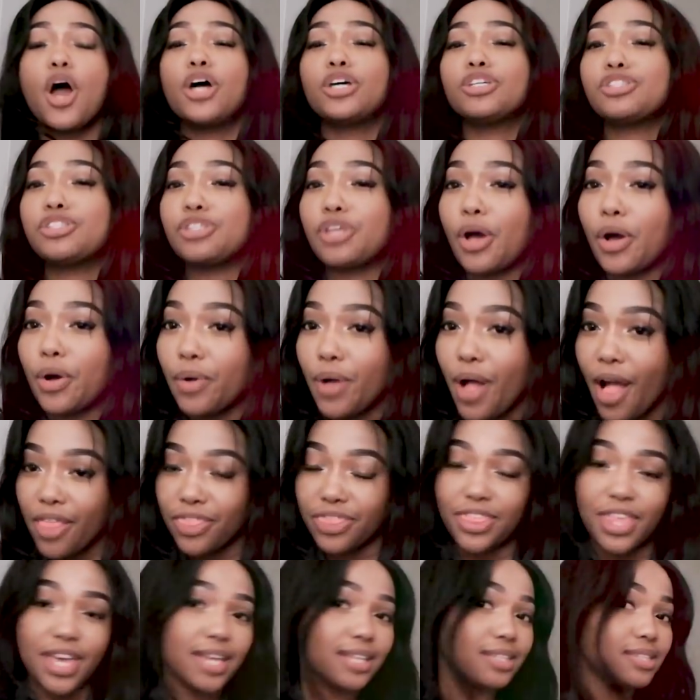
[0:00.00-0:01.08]
So
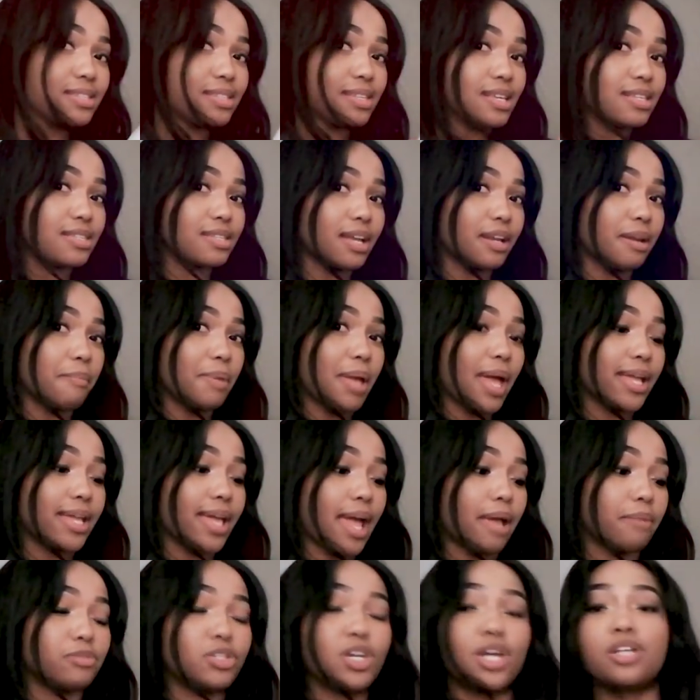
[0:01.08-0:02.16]
this is gonna be a
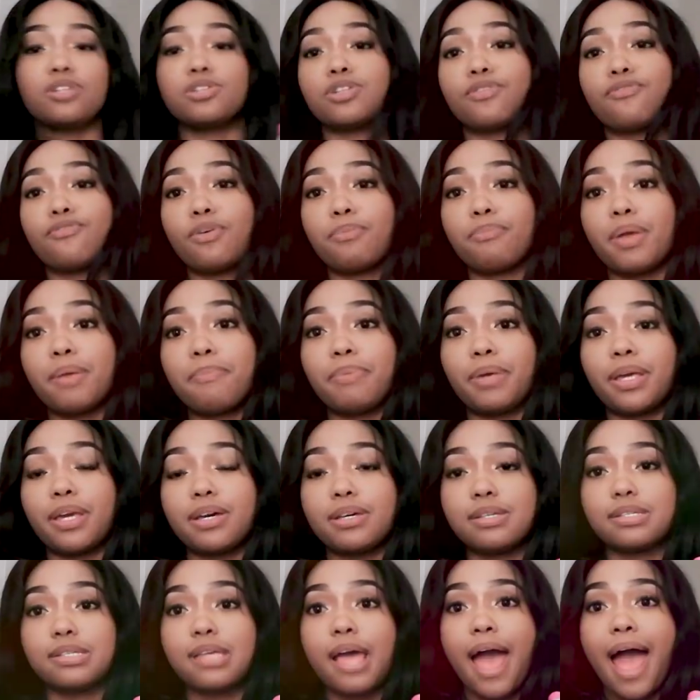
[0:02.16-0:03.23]
game changer for me
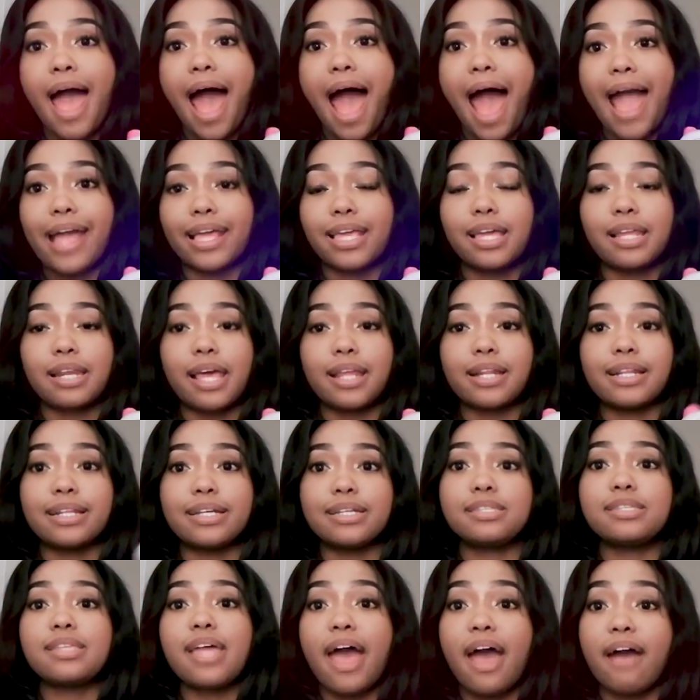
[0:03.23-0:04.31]
because I can at
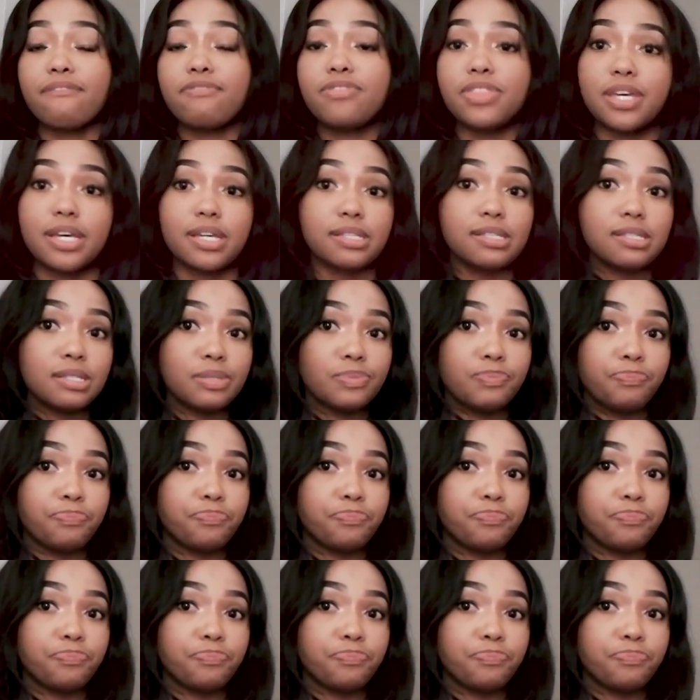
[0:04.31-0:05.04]
least have this